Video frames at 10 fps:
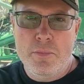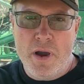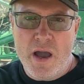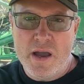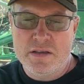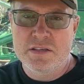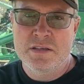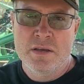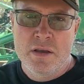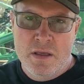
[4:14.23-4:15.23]

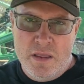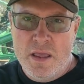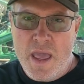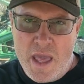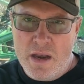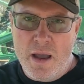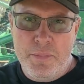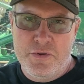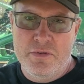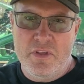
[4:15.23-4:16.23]
box, and up
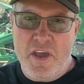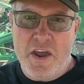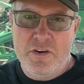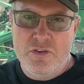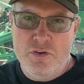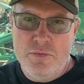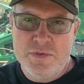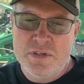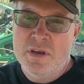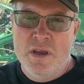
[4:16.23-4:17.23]
through the ladder
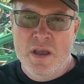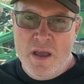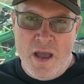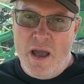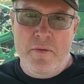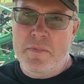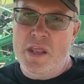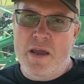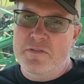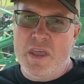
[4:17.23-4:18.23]
tubes. I
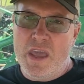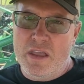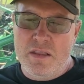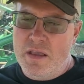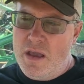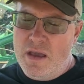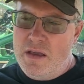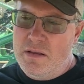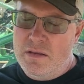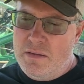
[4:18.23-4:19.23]
mean, I've taken
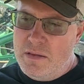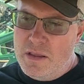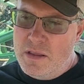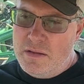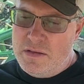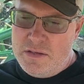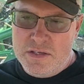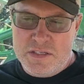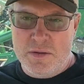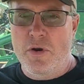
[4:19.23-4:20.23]

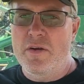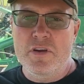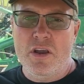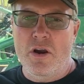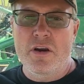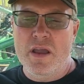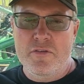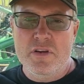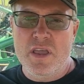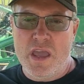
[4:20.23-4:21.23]
just about every cart I
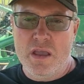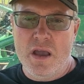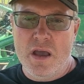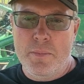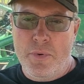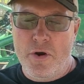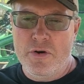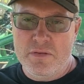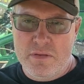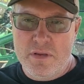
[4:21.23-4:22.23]
ever take
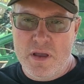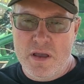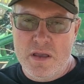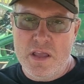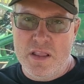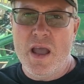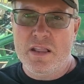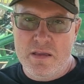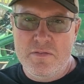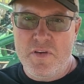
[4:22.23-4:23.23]
part in
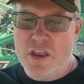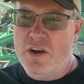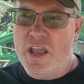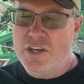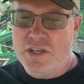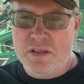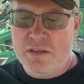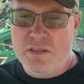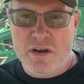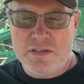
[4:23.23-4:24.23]
that
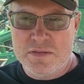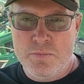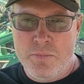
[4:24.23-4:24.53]
configuration. There's